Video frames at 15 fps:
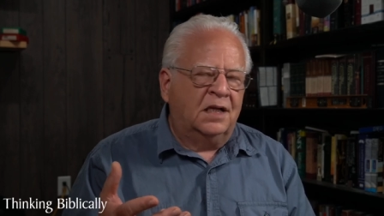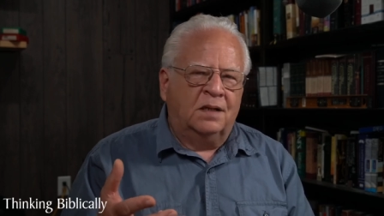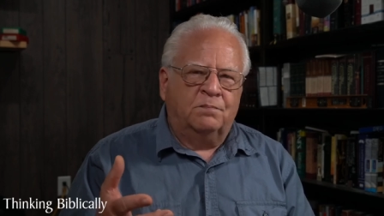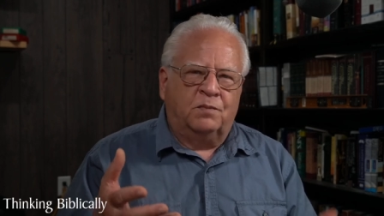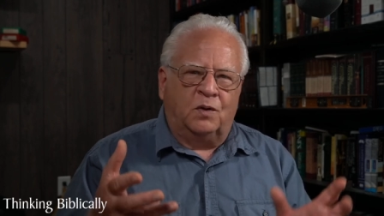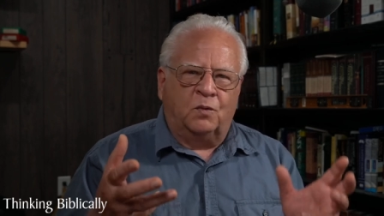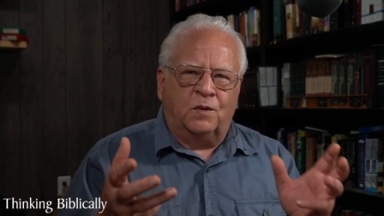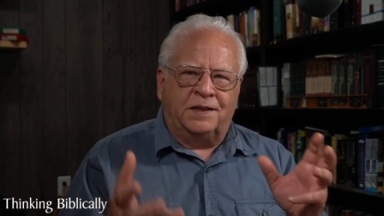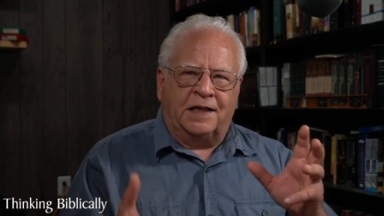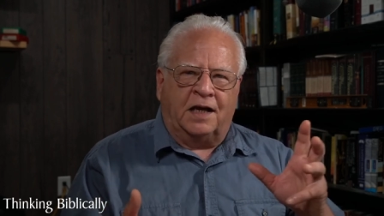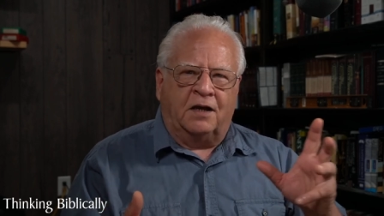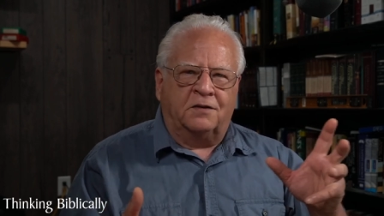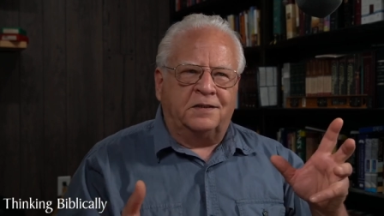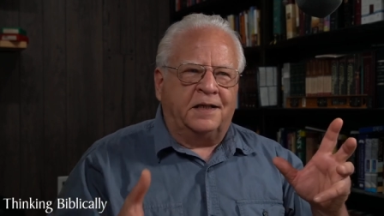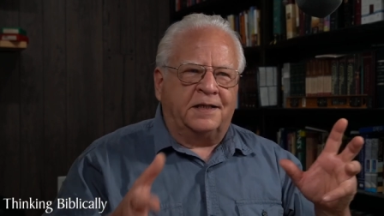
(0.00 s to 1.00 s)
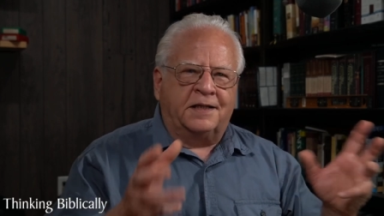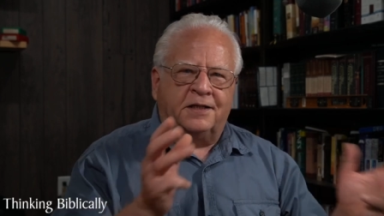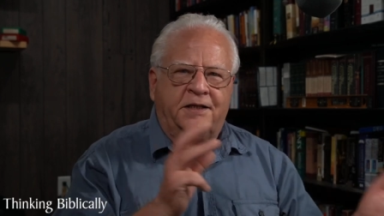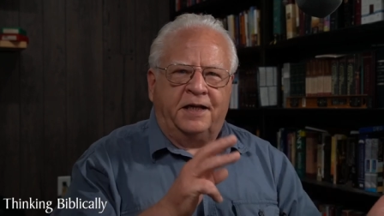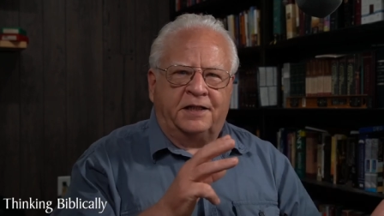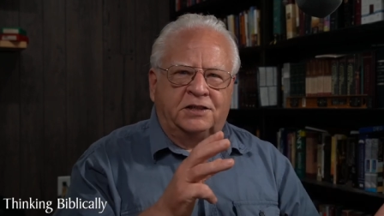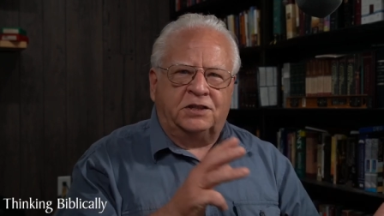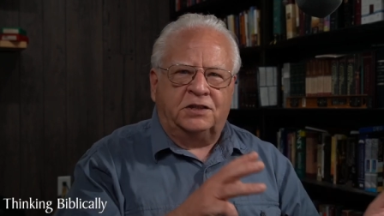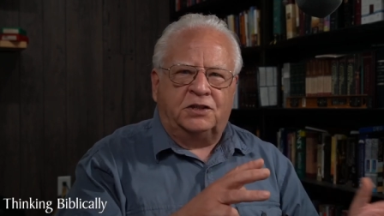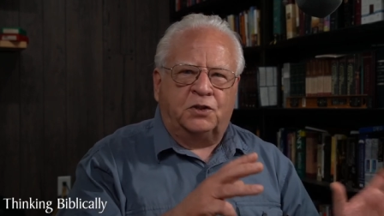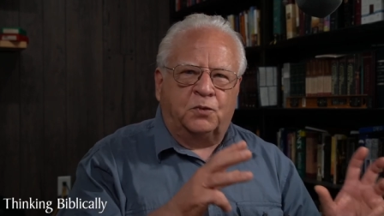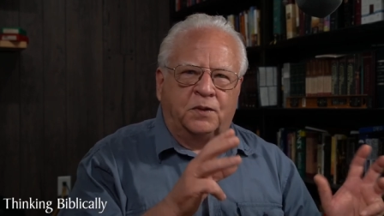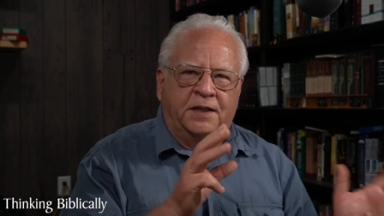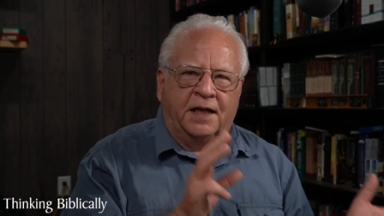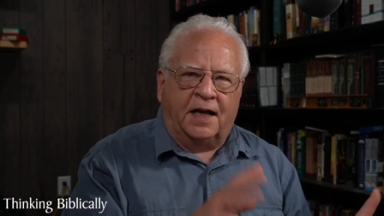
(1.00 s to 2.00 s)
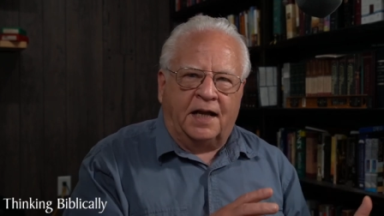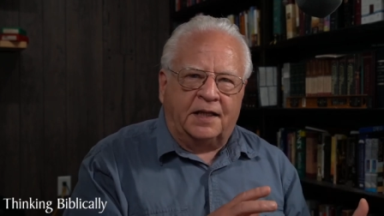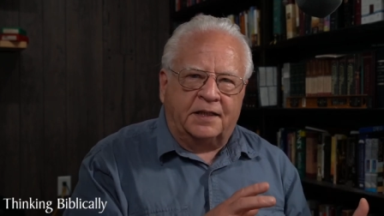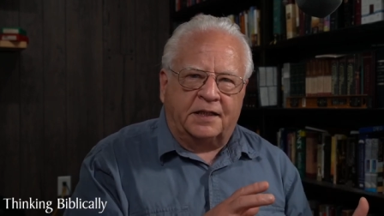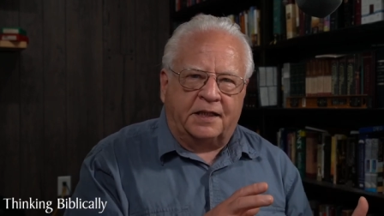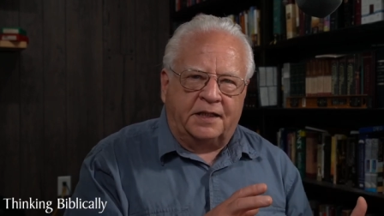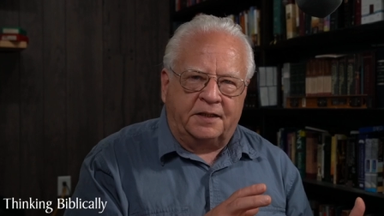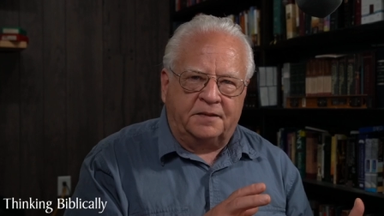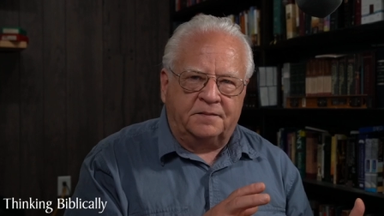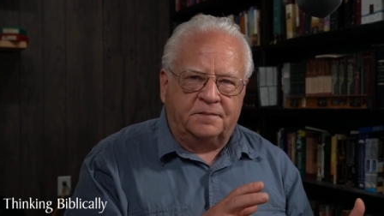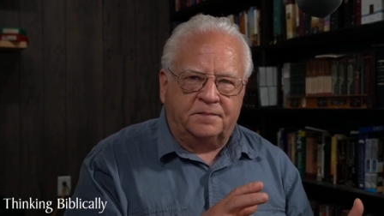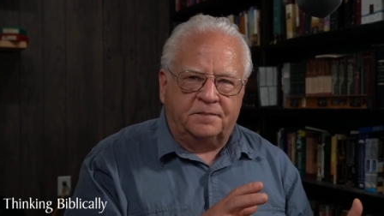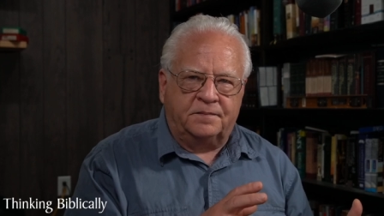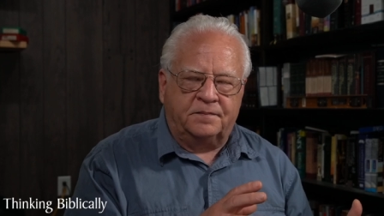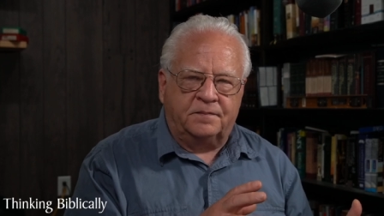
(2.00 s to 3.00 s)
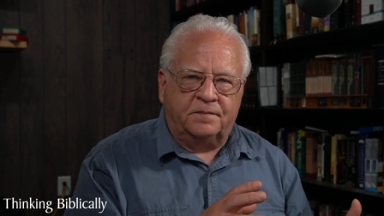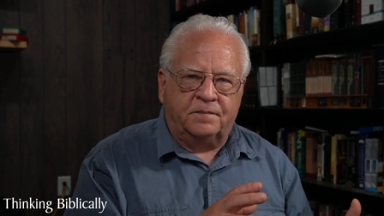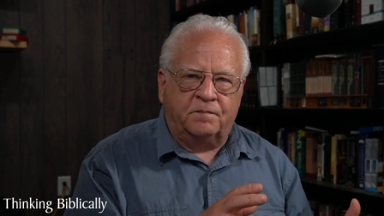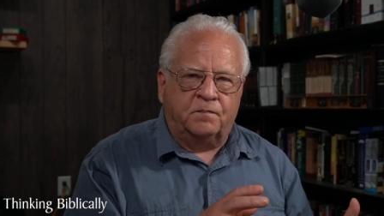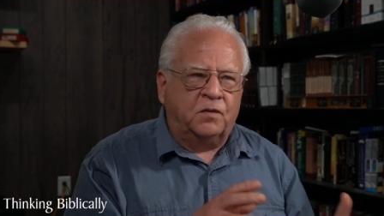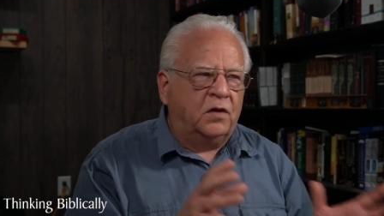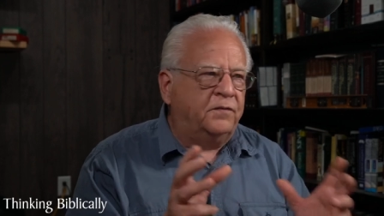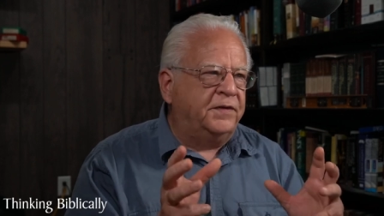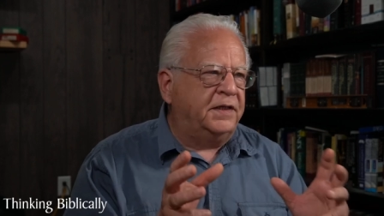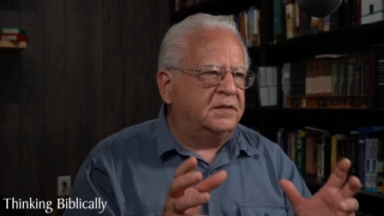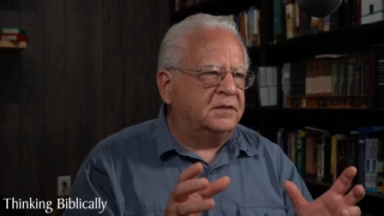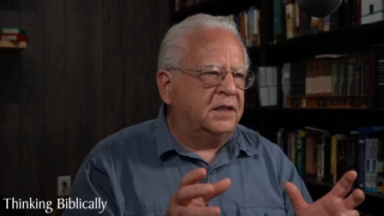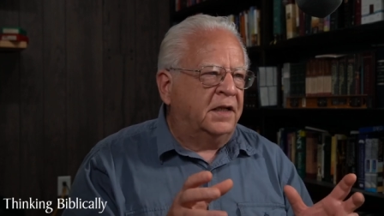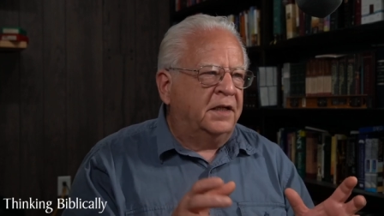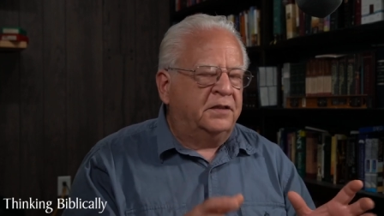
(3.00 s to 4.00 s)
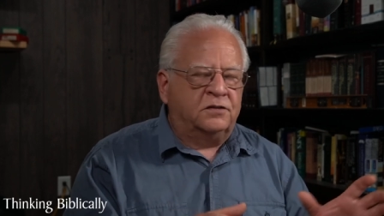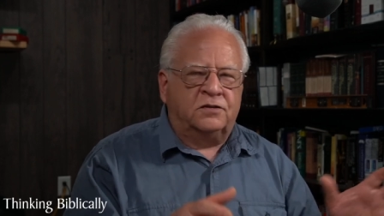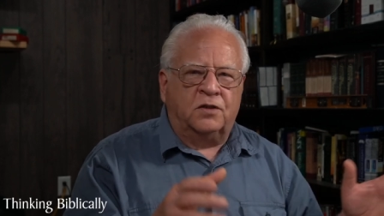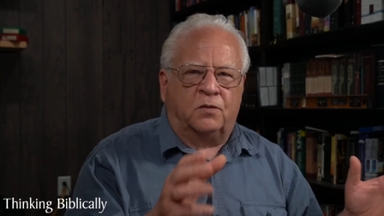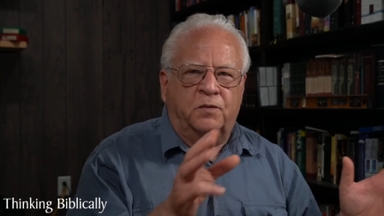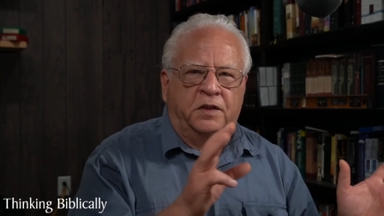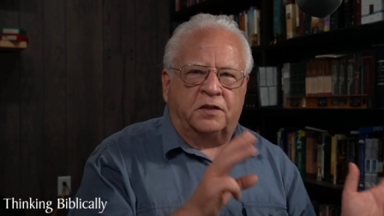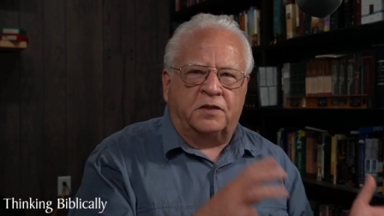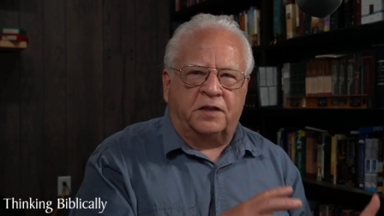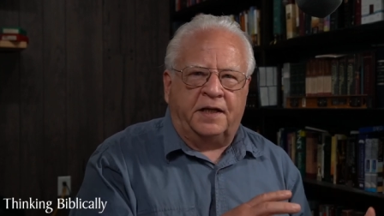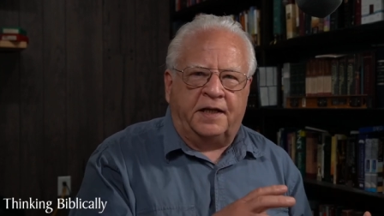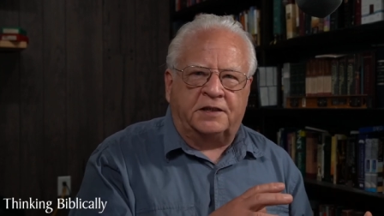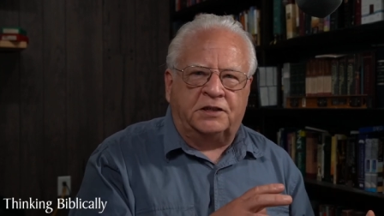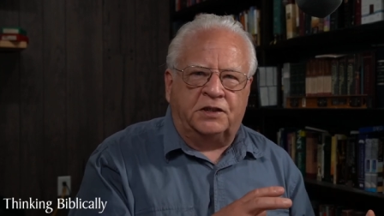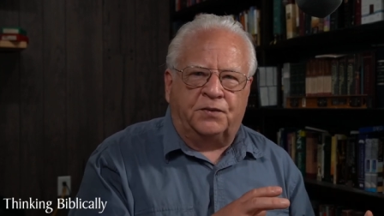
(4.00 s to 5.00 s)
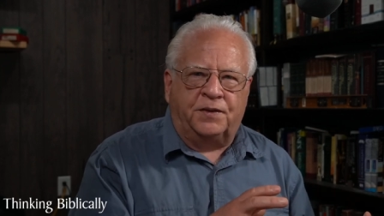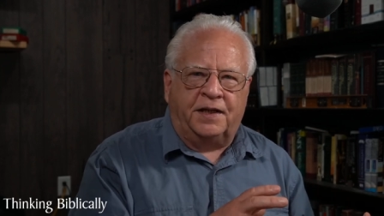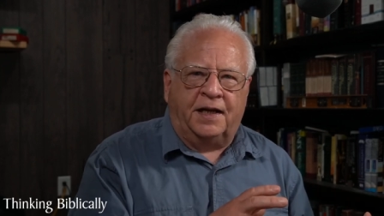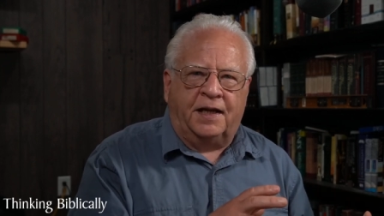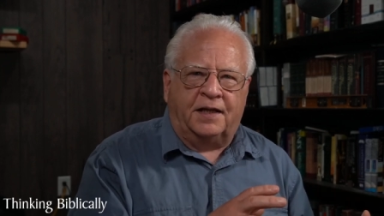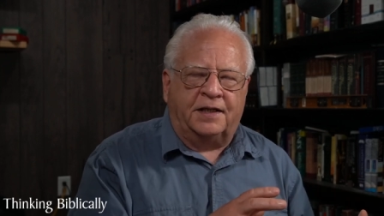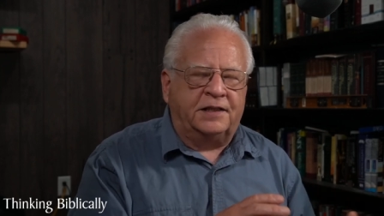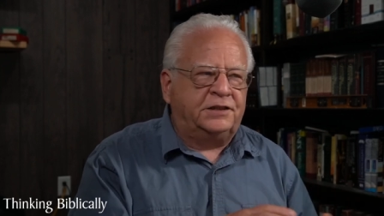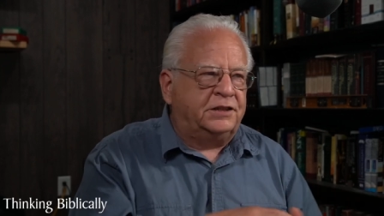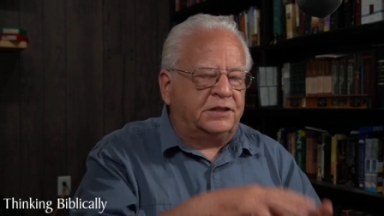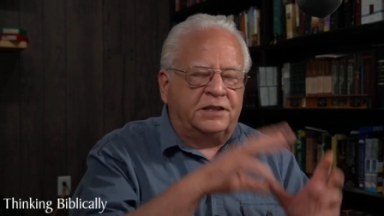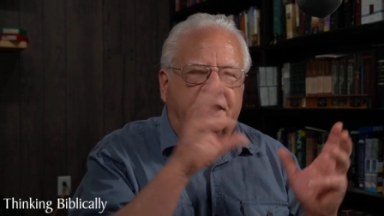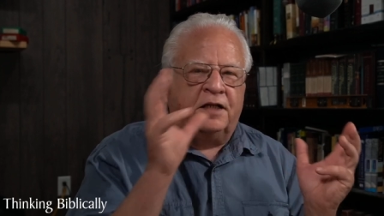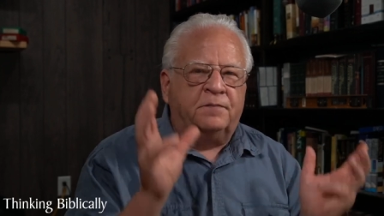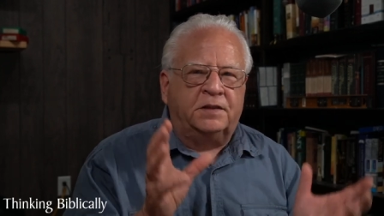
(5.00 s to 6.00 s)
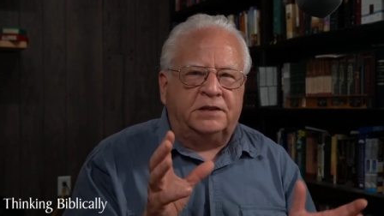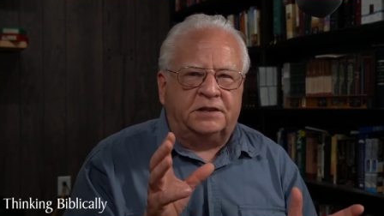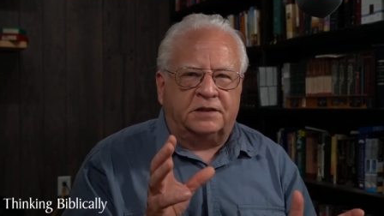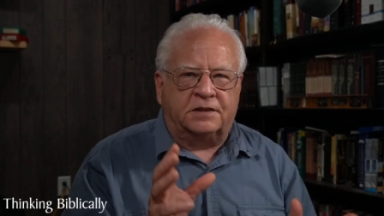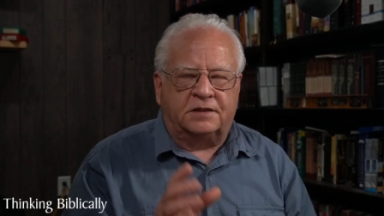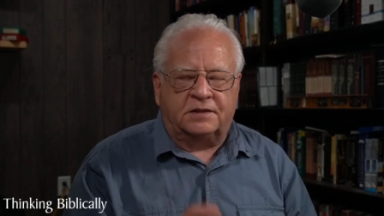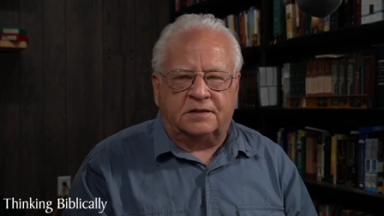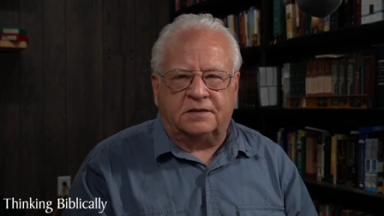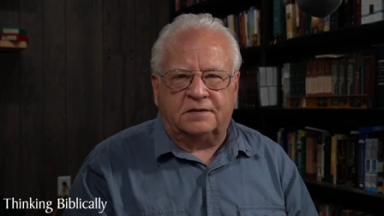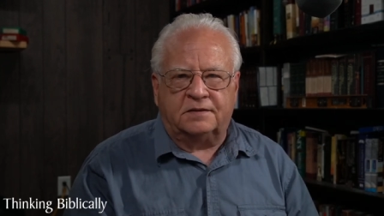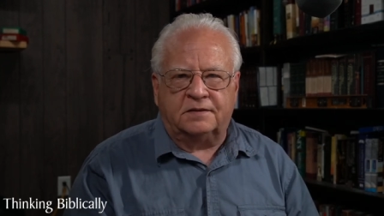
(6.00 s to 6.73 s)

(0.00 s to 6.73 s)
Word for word: but without a connection to reality. Movies, there's no real connection to reality. It's just images.